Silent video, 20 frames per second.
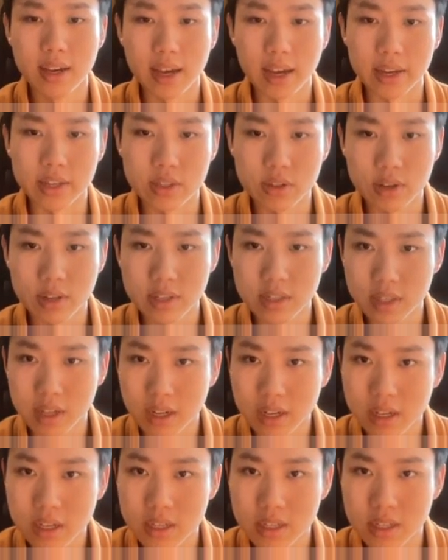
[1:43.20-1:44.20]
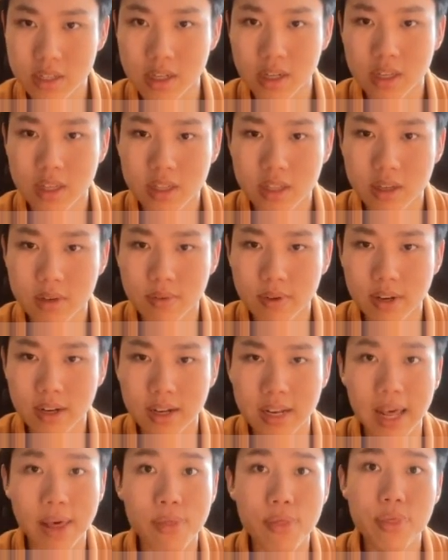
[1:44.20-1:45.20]
As you can slightly see, the
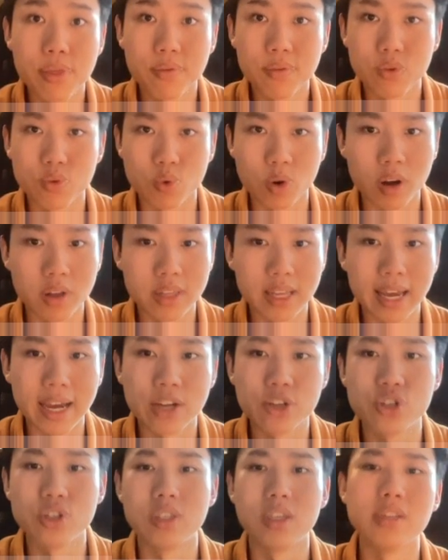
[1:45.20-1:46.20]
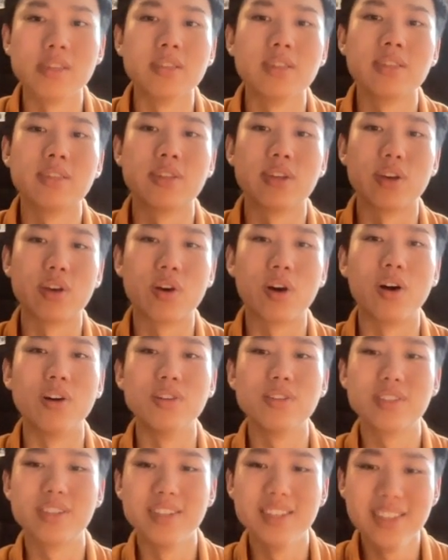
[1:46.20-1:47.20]
length of the rod actually doesn't stay
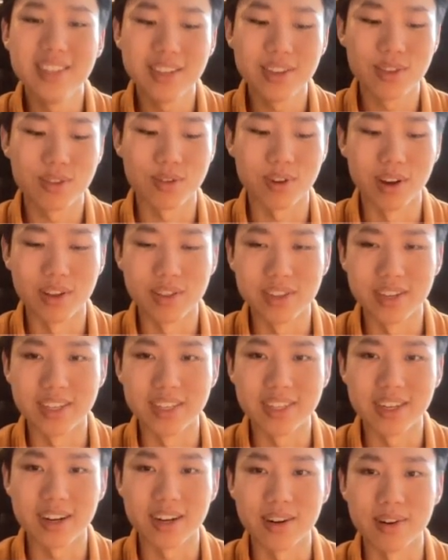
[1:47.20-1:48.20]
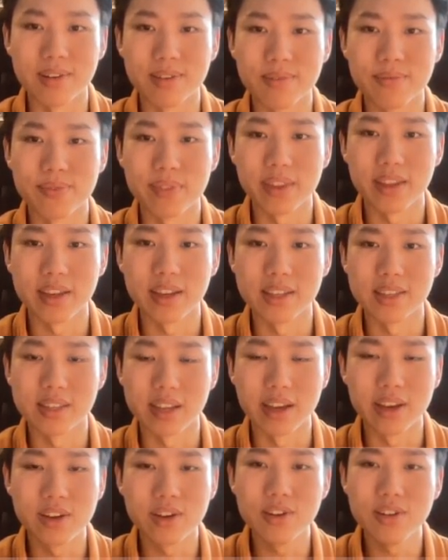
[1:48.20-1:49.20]
constant throughout the entire
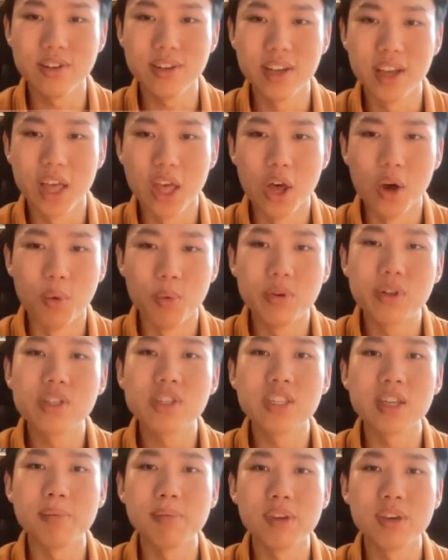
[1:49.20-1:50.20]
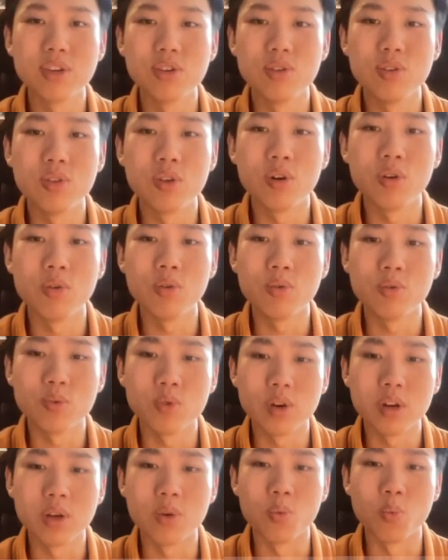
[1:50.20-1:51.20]
cycle, which is something you don't
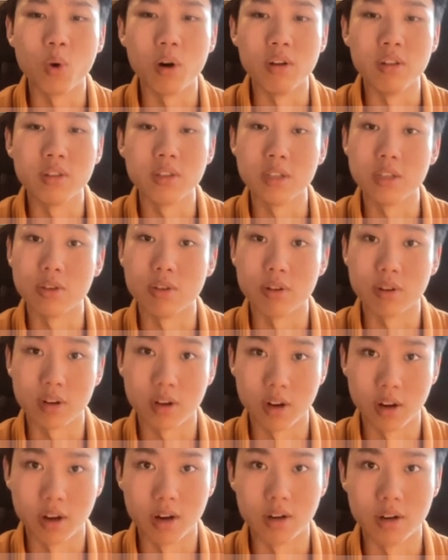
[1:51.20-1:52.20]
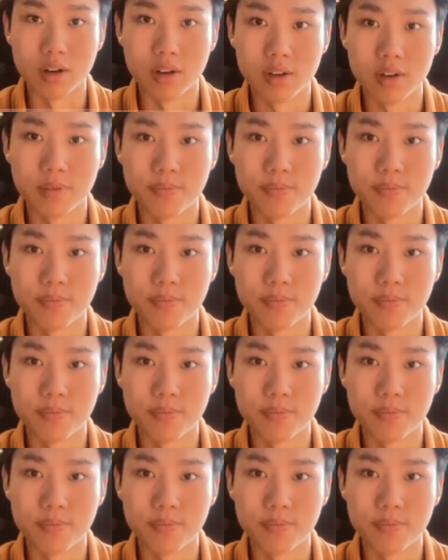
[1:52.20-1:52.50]
really want in your car.